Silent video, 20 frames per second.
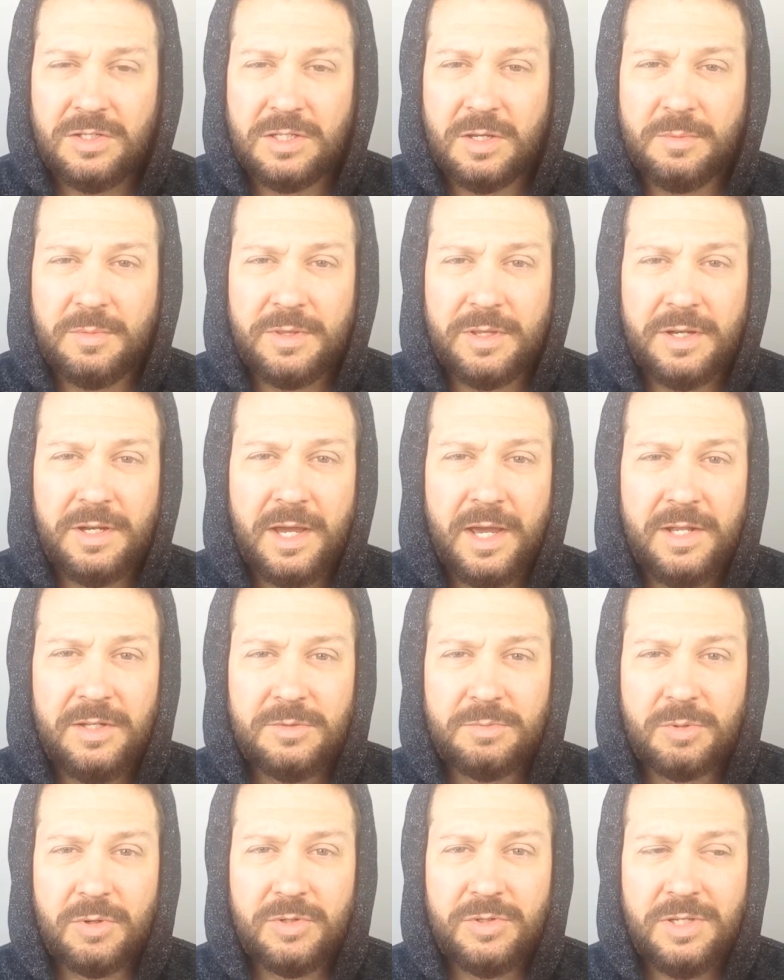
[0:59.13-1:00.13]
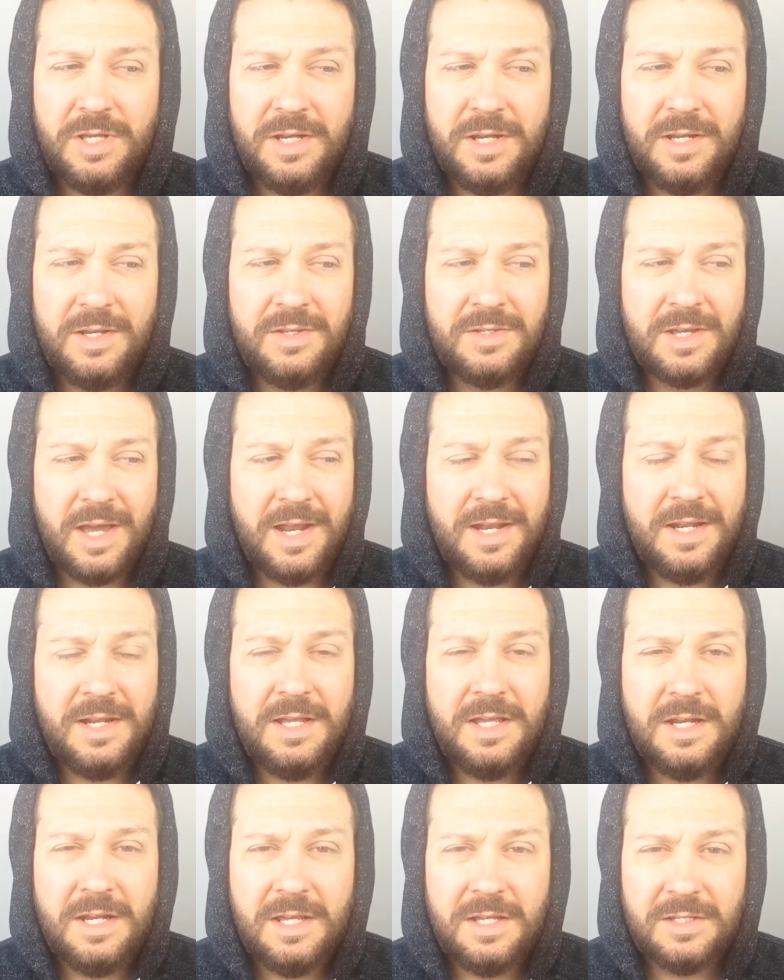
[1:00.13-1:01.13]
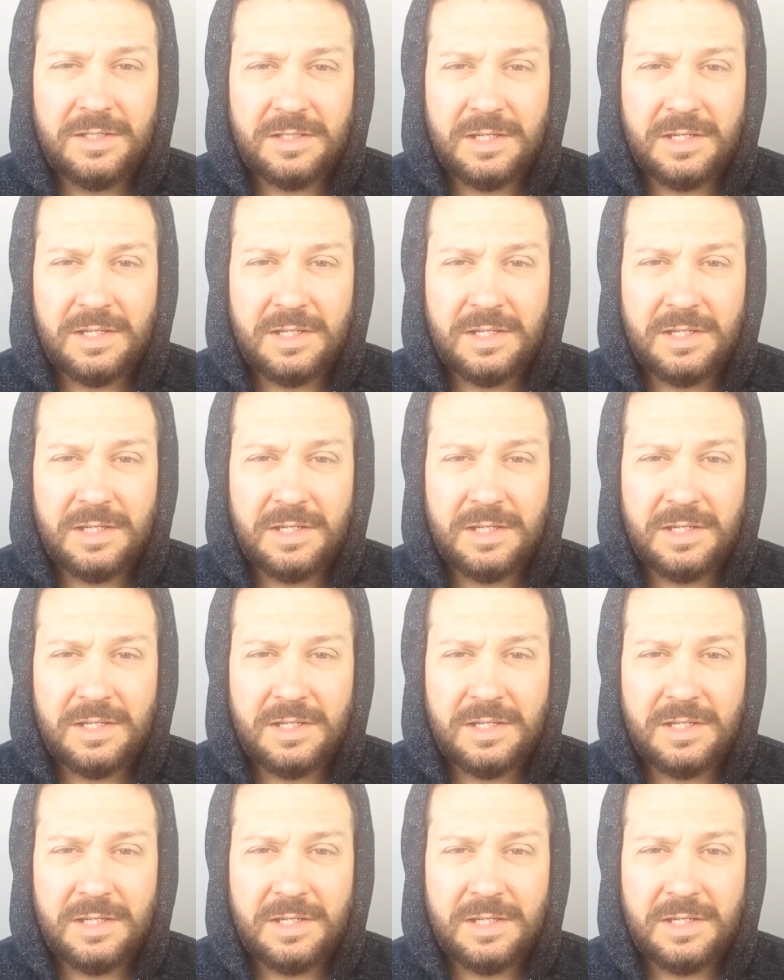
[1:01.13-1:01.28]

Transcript: some of the night's proceedings. I didn't get to